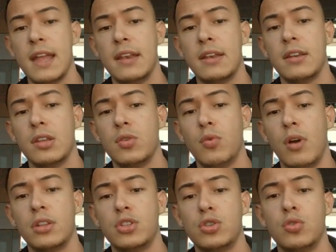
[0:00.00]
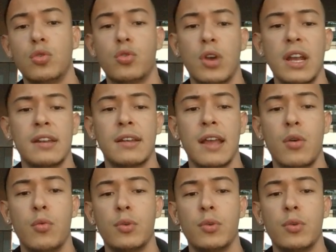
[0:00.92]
Then you want to create an